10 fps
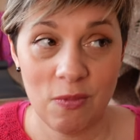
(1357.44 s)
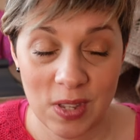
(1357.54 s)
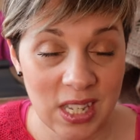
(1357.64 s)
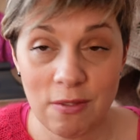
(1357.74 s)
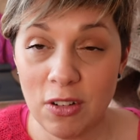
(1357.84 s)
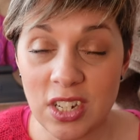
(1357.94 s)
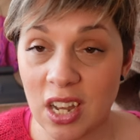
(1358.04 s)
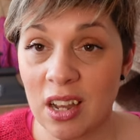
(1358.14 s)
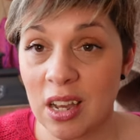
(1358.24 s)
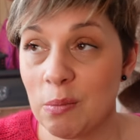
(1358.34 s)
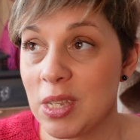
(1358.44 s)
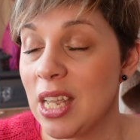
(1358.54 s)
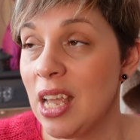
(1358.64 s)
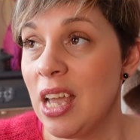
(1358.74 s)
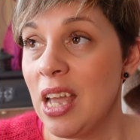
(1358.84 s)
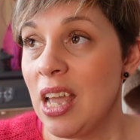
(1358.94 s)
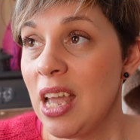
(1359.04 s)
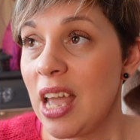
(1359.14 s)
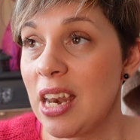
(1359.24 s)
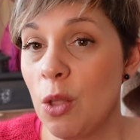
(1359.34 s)
several times,
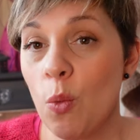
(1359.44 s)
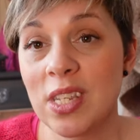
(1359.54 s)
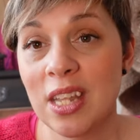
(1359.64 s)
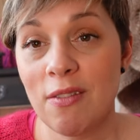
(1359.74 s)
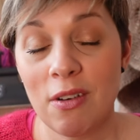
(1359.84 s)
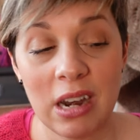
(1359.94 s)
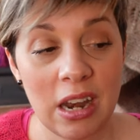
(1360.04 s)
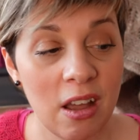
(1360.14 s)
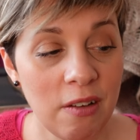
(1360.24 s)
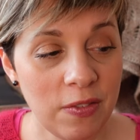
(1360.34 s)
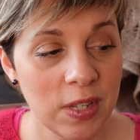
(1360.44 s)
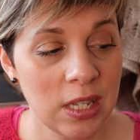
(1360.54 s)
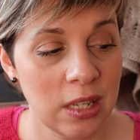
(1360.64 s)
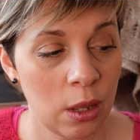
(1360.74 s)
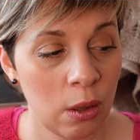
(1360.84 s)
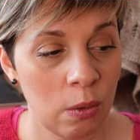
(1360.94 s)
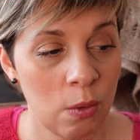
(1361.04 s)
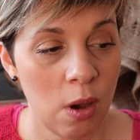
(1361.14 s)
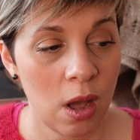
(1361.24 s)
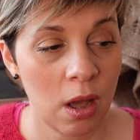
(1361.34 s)
and it was never enough.
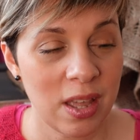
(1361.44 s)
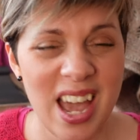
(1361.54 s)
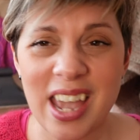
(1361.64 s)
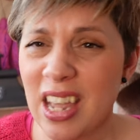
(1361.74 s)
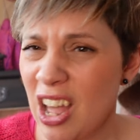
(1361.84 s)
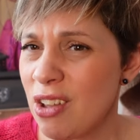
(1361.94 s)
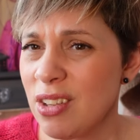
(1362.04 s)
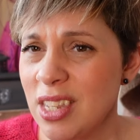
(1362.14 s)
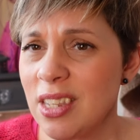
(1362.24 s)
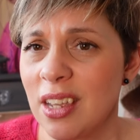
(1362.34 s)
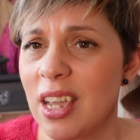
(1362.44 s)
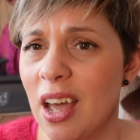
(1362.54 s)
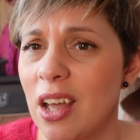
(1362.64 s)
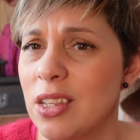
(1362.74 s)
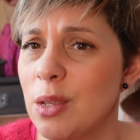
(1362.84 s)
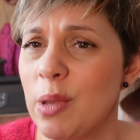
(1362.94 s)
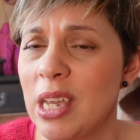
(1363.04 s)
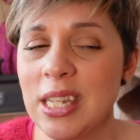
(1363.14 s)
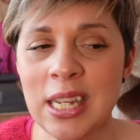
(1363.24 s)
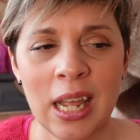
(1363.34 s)
So yeah, it hurts a
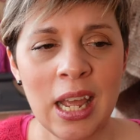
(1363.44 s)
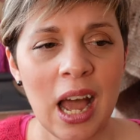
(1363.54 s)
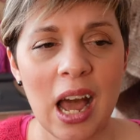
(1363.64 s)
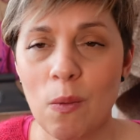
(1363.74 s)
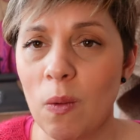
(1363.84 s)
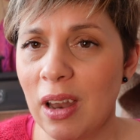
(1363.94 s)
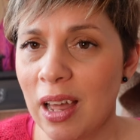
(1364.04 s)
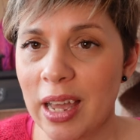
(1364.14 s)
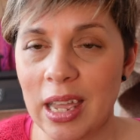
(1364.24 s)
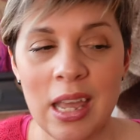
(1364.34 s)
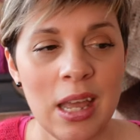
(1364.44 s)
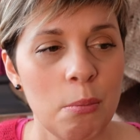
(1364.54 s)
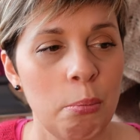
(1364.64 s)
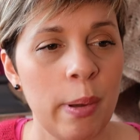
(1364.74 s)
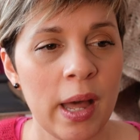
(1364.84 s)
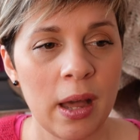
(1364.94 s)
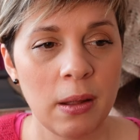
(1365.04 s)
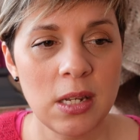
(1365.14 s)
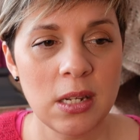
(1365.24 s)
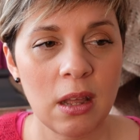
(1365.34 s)
bit, I won't lie,
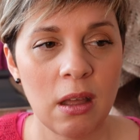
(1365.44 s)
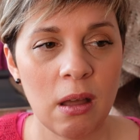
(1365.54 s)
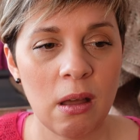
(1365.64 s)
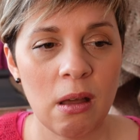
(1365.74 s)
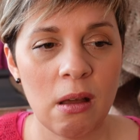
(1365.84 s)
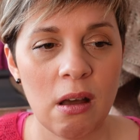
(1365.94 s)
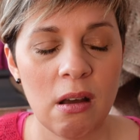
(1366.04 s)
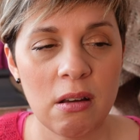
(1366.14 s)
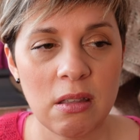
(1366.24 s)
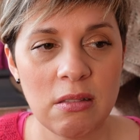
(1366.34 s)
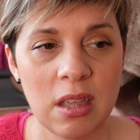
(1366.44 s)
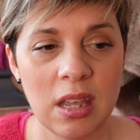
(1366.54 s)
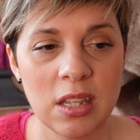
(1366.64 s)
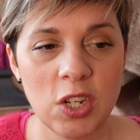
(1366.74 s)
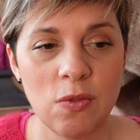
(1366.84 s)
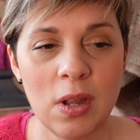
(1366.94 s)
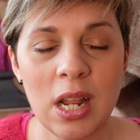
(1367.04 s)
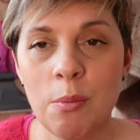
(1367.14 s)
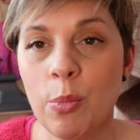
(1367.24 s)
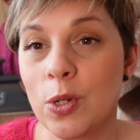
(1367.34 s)
but I think it's
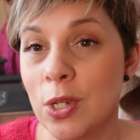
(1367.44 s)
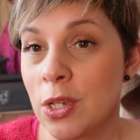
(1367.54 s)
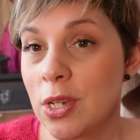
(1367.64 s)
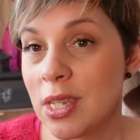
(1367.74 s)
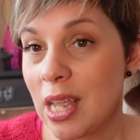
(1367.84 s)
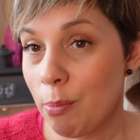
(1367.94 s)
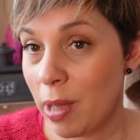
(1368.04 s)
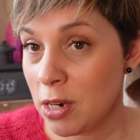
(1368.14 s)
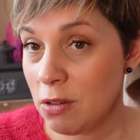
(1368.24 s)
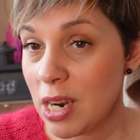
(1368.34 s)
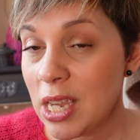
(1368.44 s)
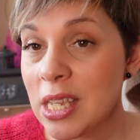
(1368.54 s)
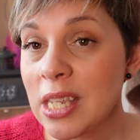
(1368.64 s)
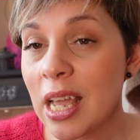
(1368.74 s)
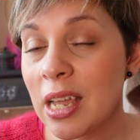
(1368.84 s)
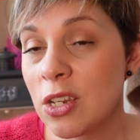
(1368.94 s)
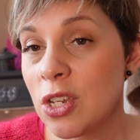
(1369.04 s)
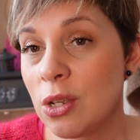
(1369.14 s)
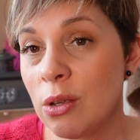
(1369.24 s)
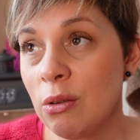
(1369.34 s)
really important to set boundaries and
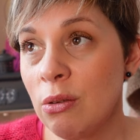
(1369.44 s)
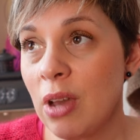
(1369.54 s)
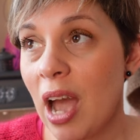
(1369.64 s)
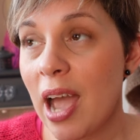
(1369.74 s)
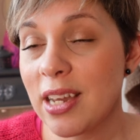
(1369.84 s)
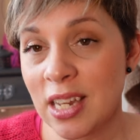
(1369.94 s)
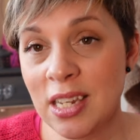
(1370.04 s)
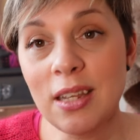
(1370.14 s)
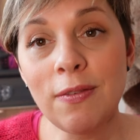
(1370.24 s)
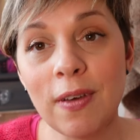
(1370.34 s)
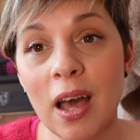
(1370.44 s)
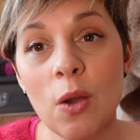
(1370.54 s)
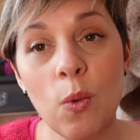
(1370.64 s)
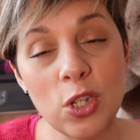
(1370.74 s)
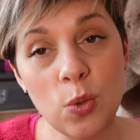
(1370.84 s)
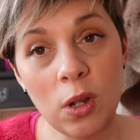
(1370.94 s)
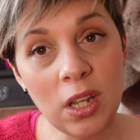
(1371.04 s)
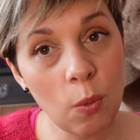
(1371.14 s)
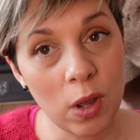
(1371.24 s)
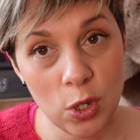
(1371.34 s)
to identify what you want
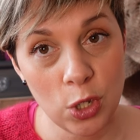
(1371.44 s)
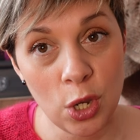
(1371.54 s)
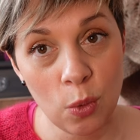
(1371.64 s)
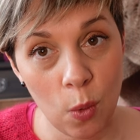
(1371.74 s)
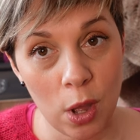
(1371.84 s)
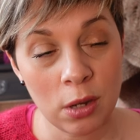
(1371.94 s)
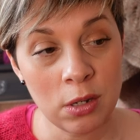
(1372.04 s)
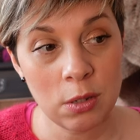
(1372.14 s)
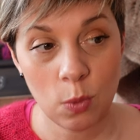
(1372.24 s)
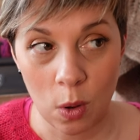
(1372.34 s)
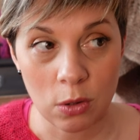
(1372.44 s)
and what you don't want.